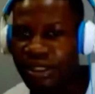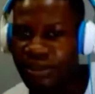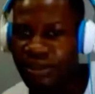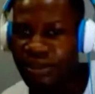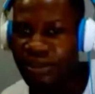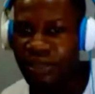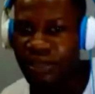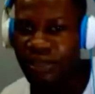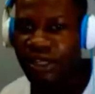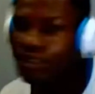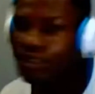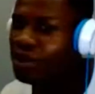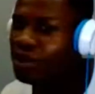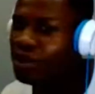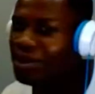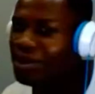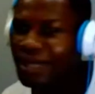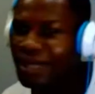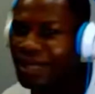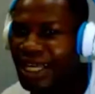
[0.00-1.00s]
So
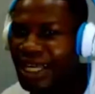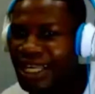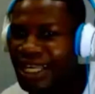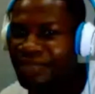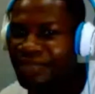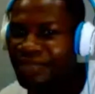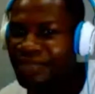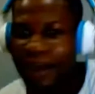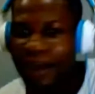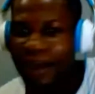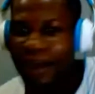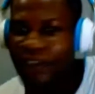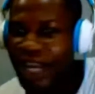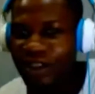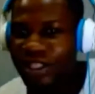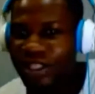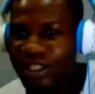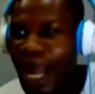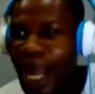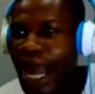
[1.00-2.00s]
my friend
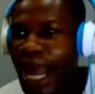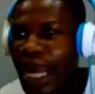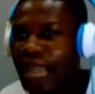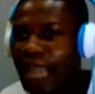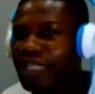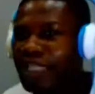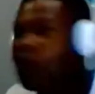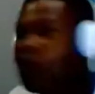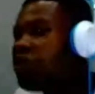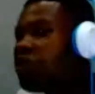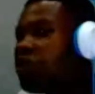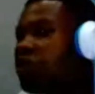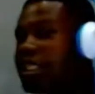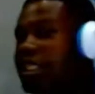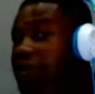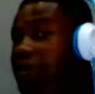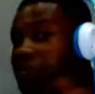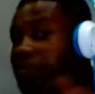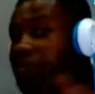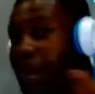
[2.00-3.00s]
cannot say, I didn't receive
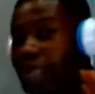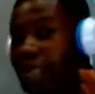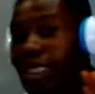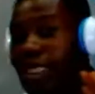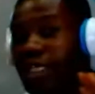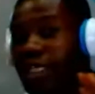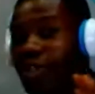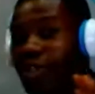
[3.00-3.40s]
the money,